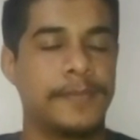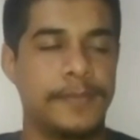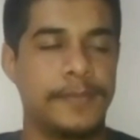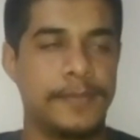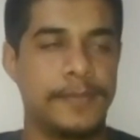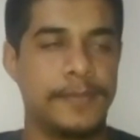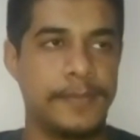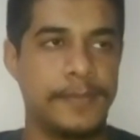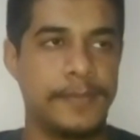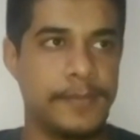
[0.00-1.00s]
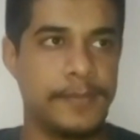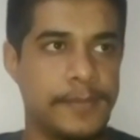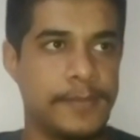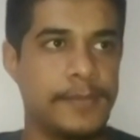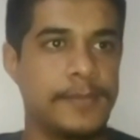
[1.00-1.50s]

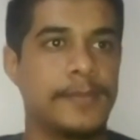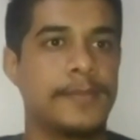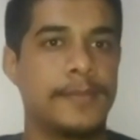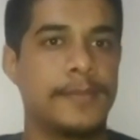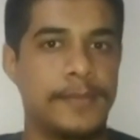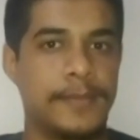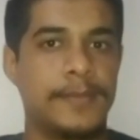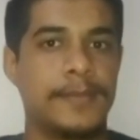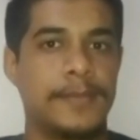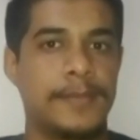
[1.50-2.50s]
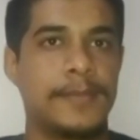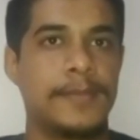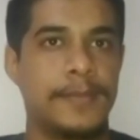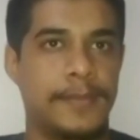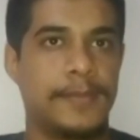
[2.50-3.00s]

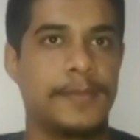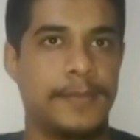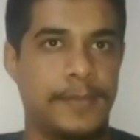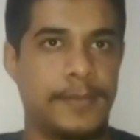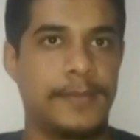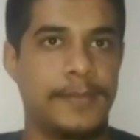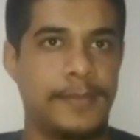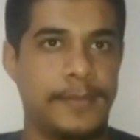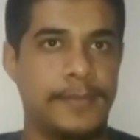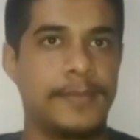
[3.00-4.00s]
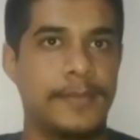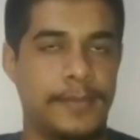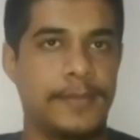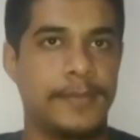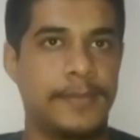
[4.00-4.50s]

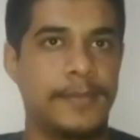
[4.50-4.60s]
[no speech]